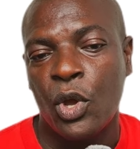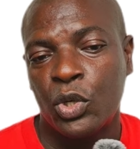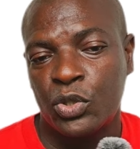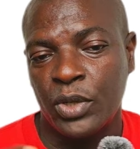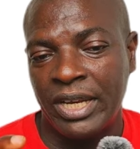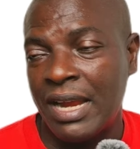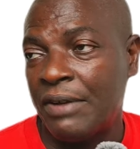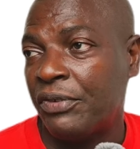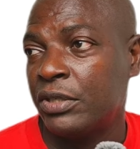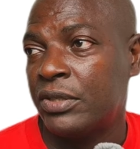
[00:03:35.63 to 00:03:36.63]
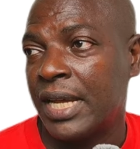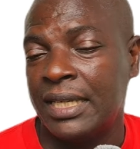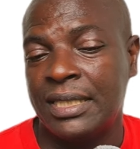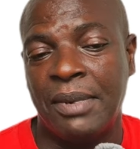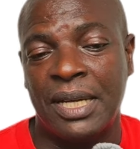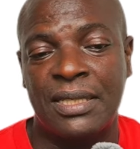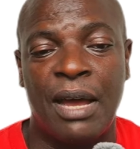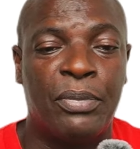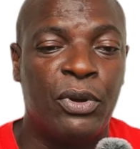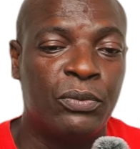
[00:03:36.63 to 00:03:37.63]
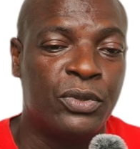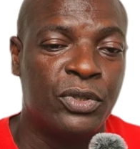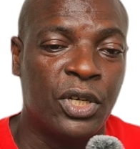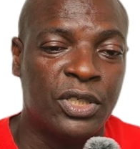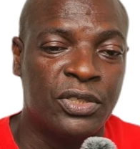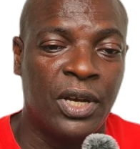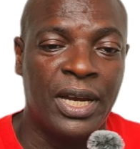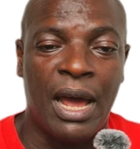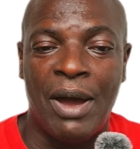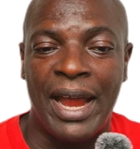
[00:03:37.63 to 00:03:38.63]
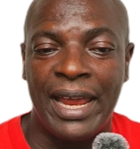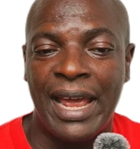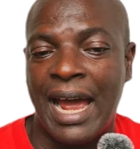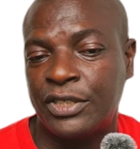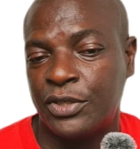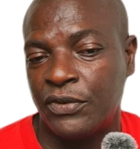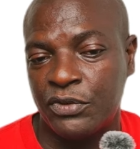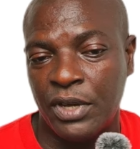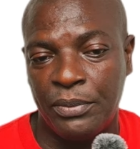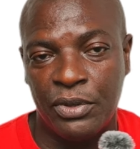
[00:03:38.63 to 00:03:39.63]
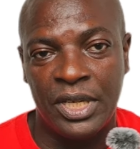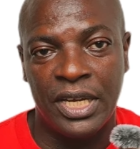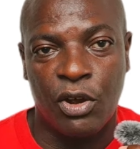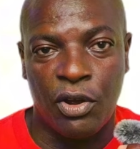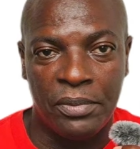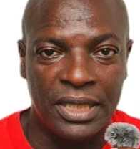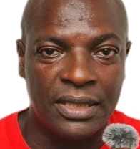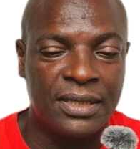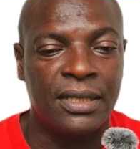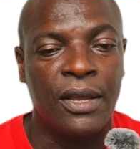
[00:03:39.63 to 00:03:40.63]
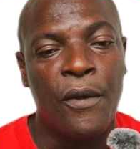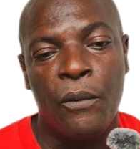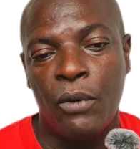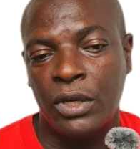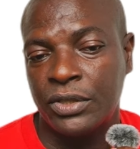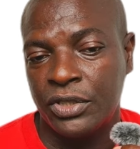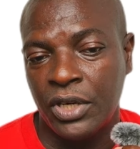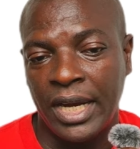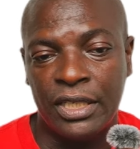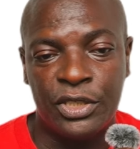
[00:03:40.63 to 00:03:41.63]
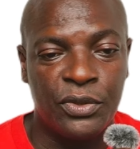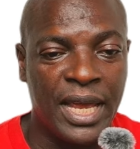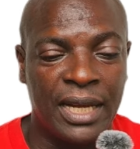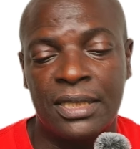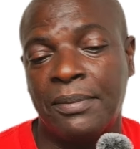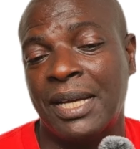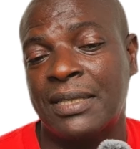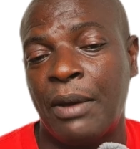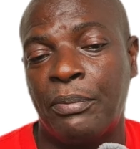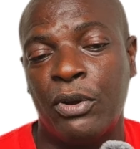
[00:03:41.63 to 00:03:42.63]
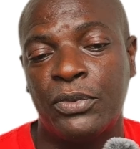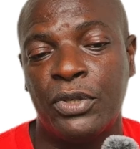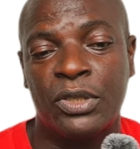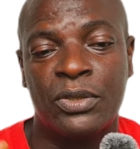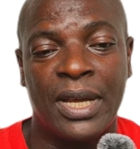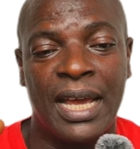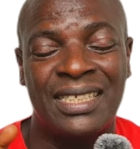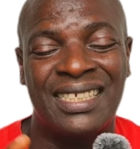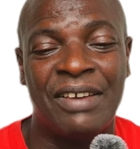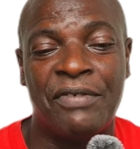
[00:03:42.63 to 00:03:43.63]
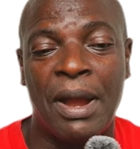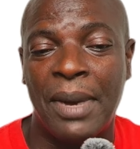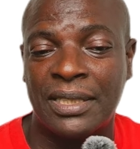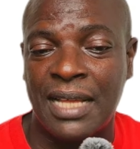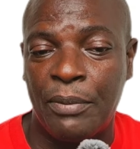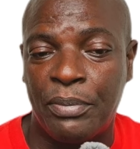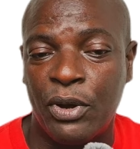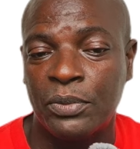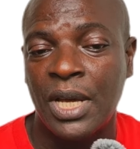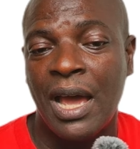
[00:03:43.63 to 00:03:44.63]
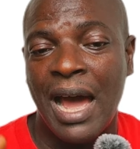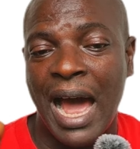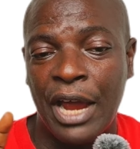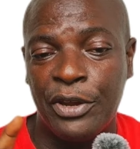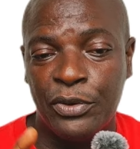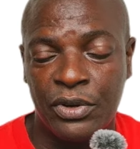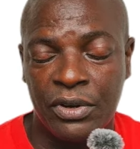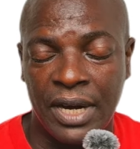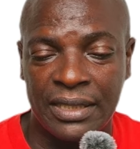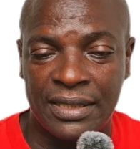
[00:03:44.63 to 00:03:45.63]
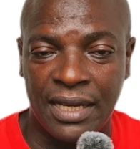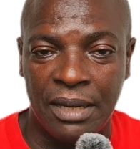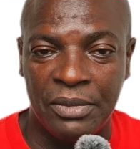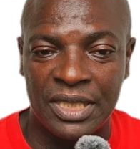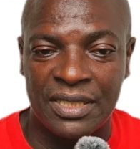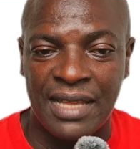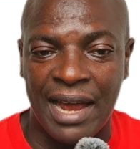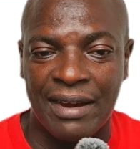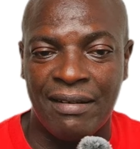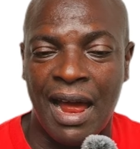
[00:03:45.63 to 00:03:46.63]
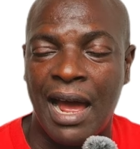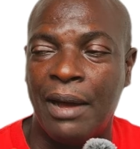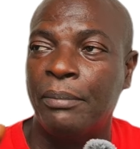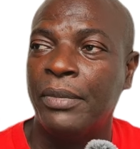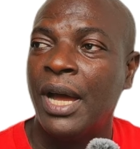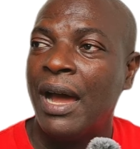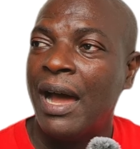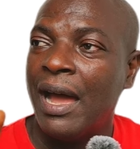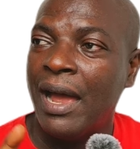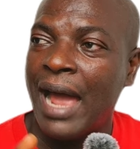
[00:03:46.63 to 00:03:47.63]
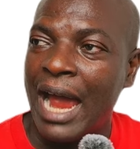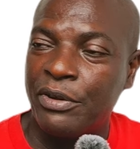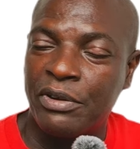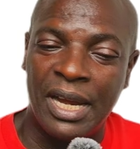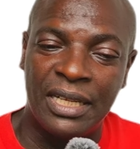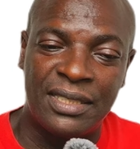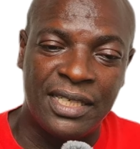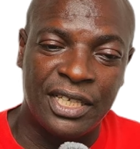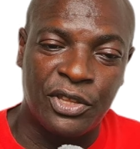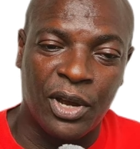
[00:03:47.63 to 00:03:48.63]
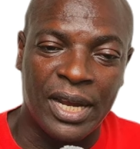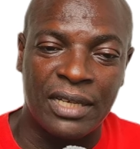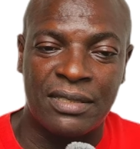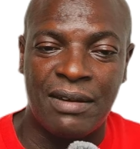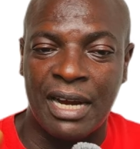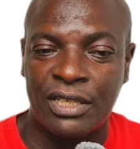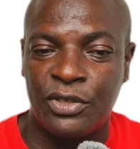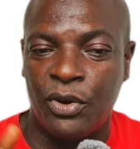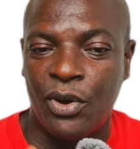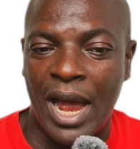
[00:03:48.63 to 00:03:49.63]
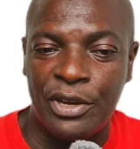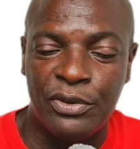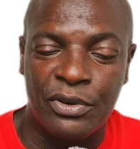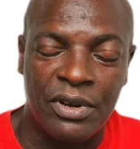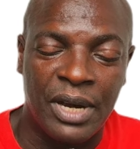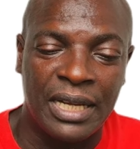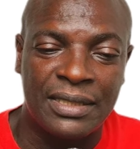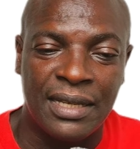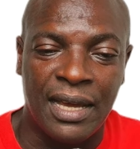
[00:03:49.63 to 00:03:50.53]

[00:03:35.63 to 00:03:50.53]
So in order for you to get this master prompt, you just join our AI software building community. Once you join it, you get this master prompt. You also get several master prompts, how you create Instagram, how you create TikTok extractor, how you create